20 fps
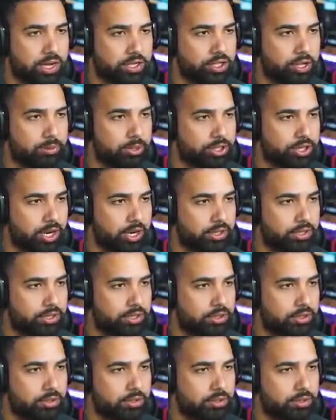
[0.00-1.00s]
No, I no, no. I'm
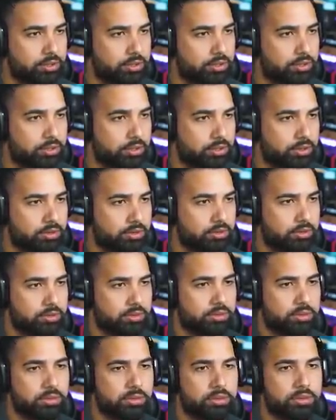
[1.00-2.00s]
sorry, I, sorry, I meant like more
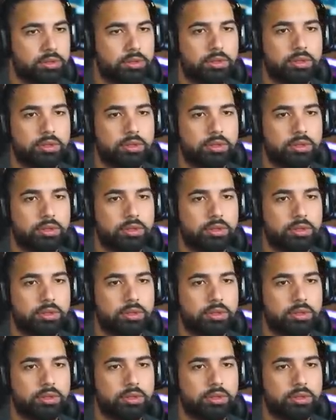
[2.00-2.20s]
guys.